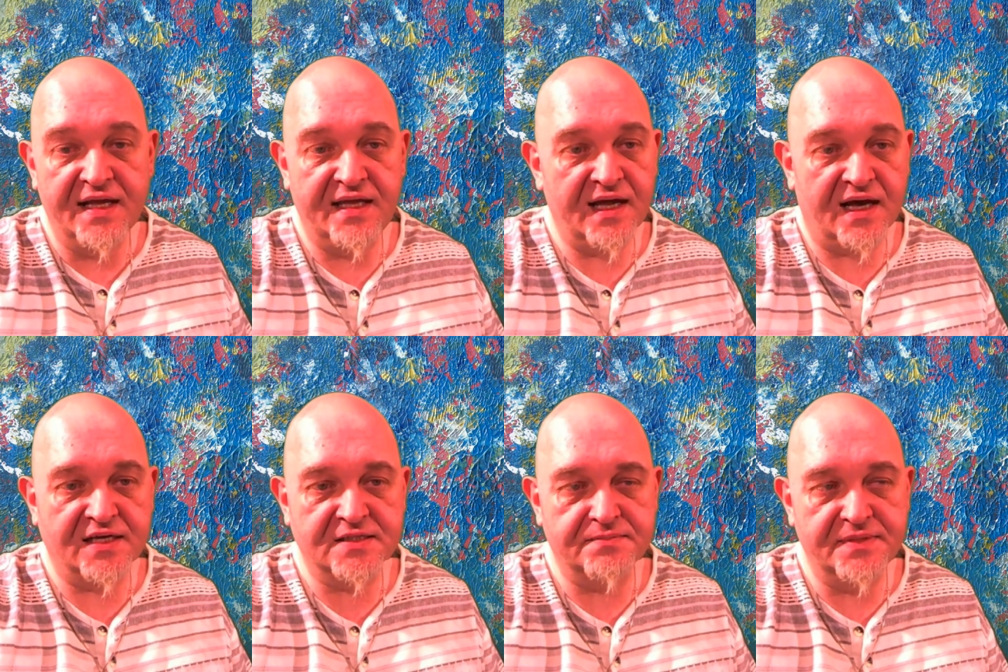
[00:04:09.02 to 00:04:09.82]
He
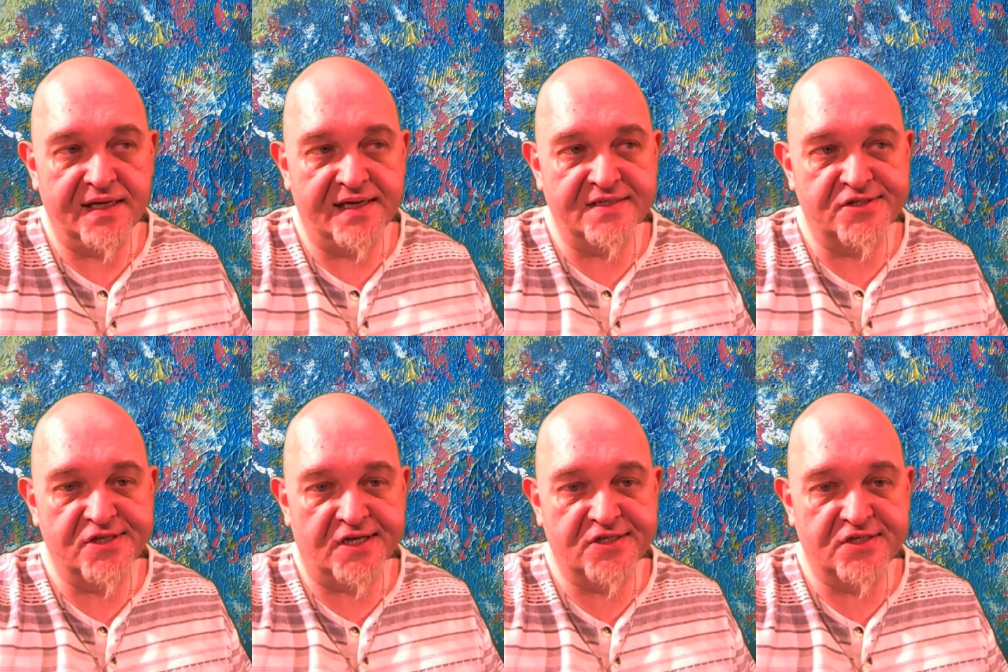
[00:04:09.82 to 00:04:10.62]
asked me as
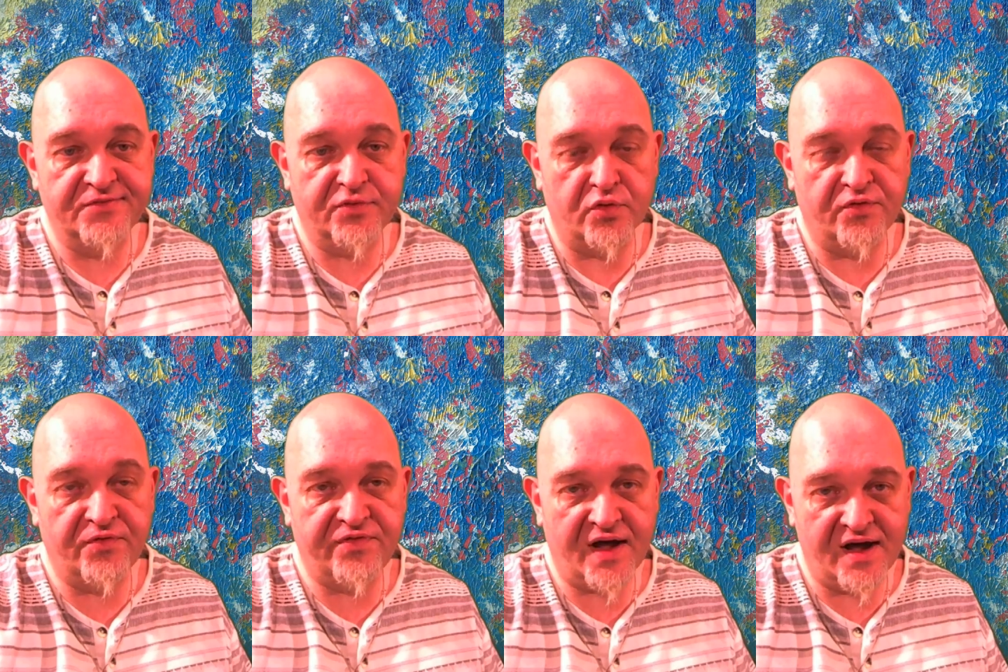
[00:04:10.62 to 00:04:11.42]
judge for
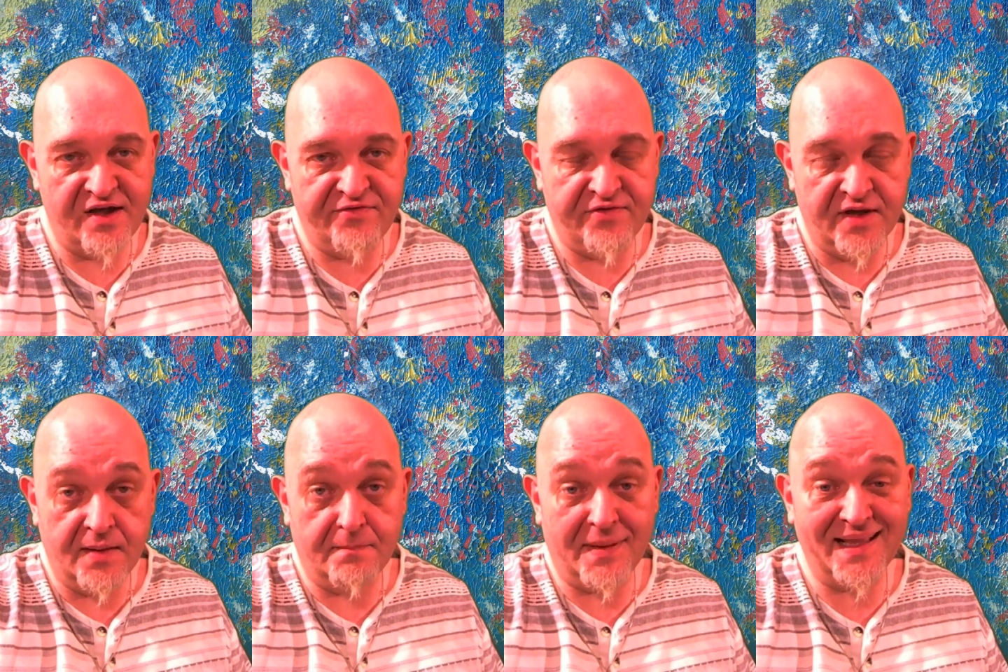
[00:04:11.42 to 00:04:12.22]
five,
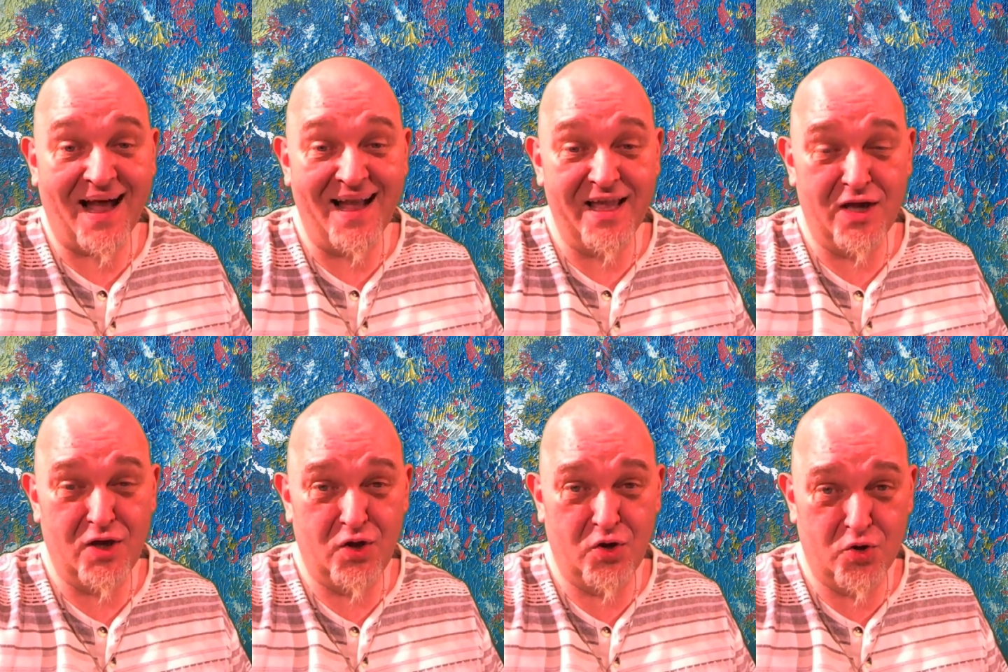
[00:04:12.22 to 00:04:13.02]
but I
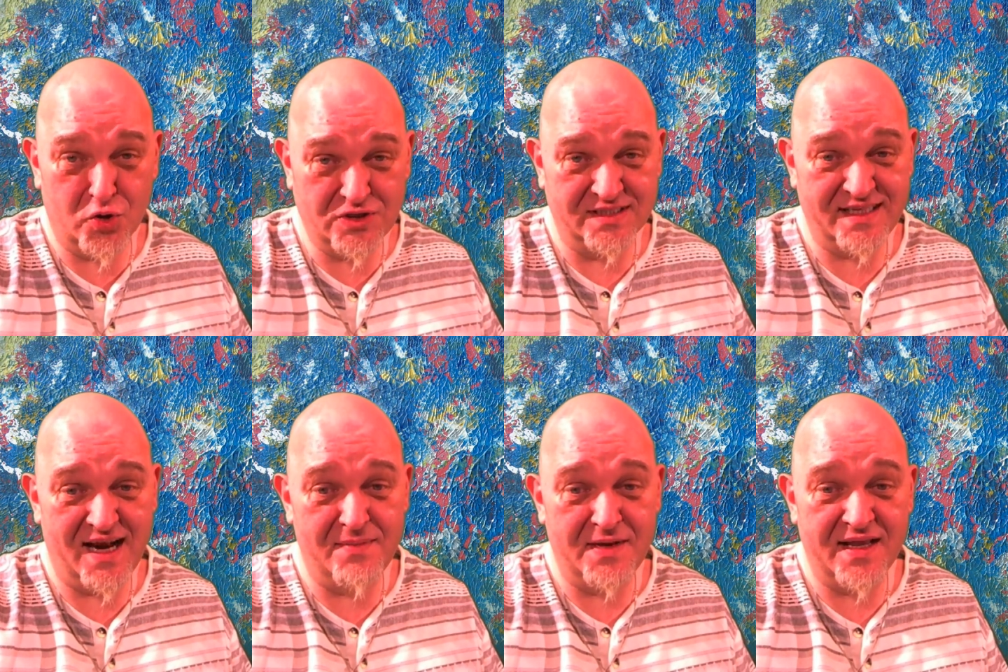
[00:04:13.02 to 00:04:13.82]
couldn't
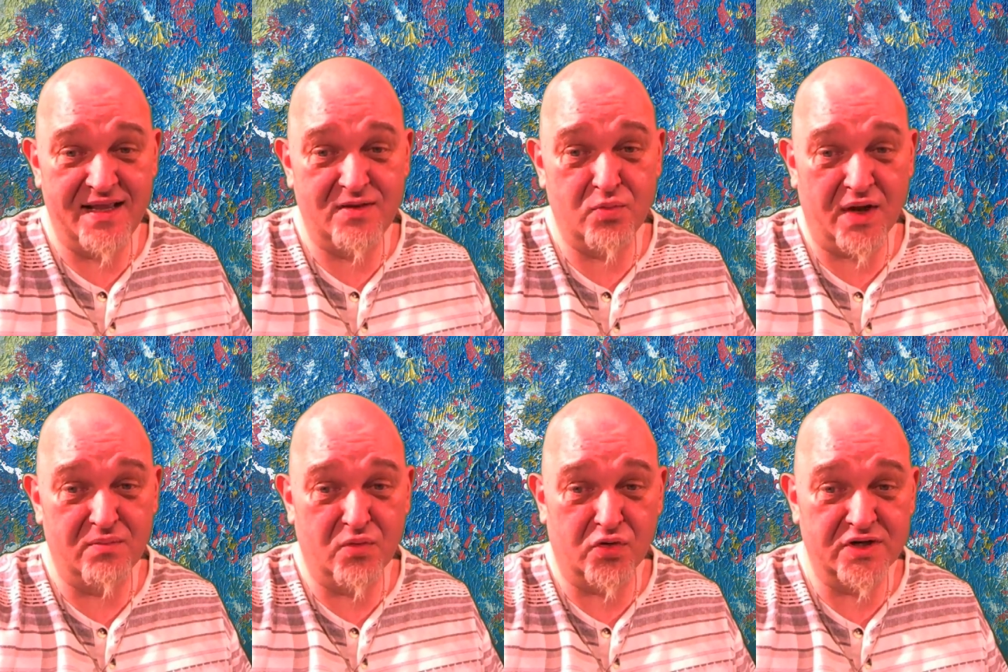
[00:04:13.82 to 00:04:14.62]
eliminate
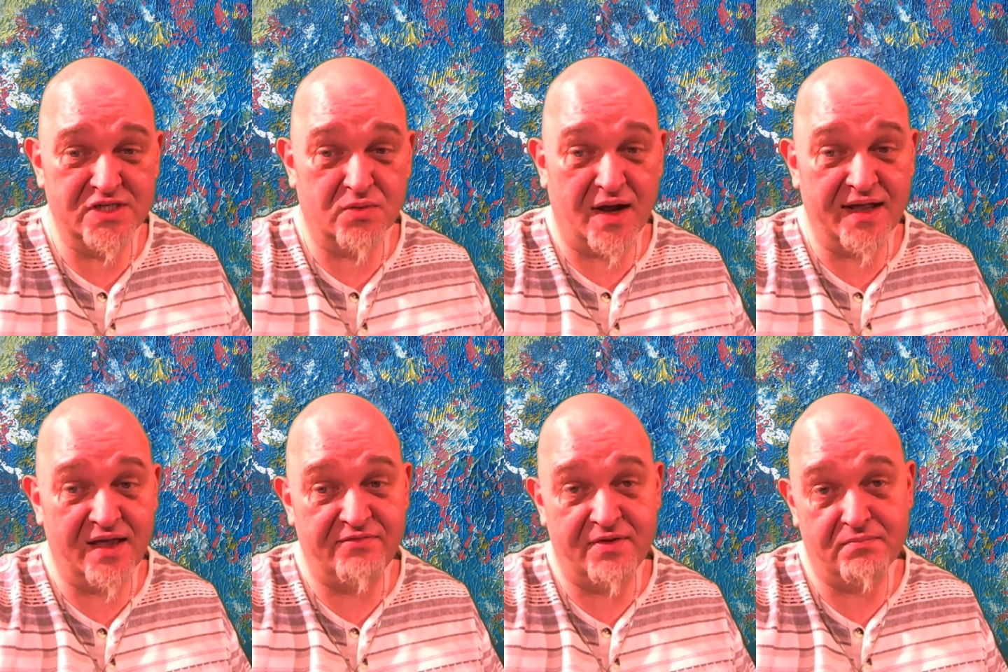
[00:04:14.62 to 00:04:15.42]
one more, so I
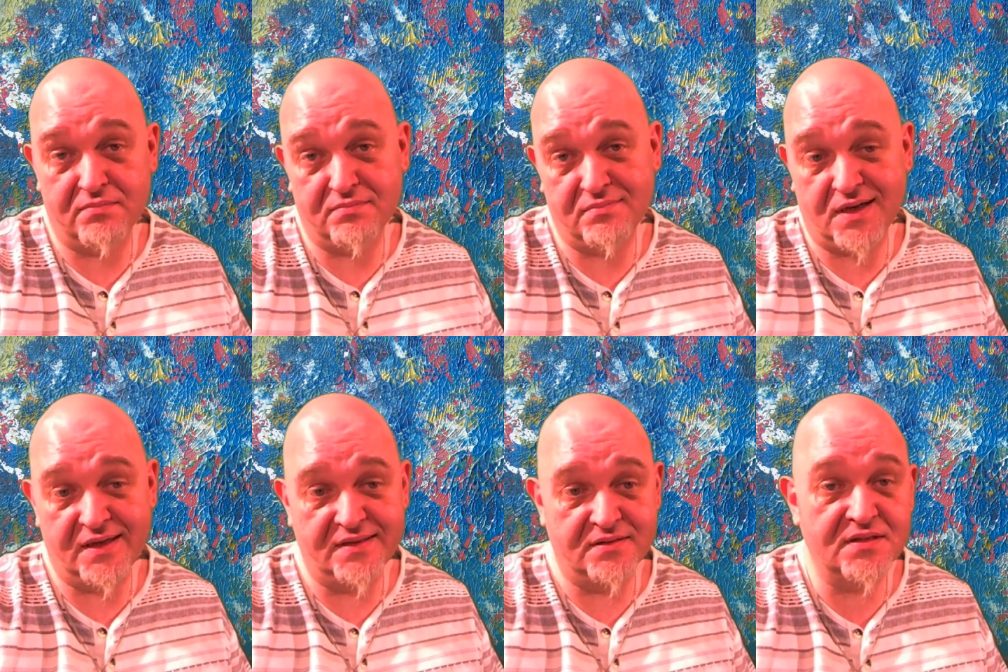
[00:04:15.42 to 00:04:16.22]
gave him
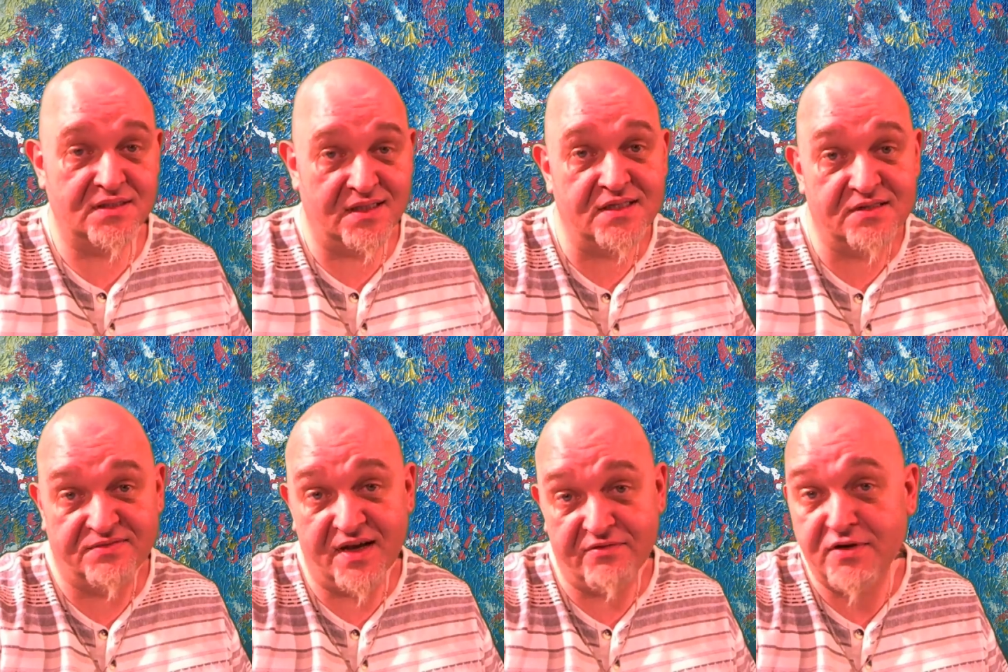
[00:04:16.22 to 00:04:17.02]
my six
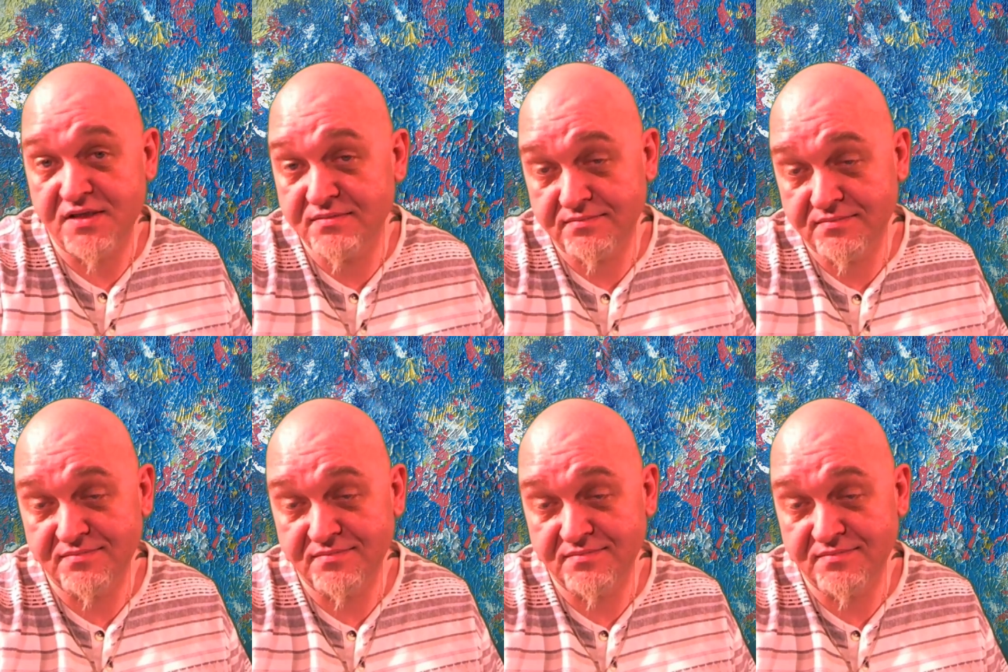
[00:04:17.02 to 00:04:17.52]
favorites.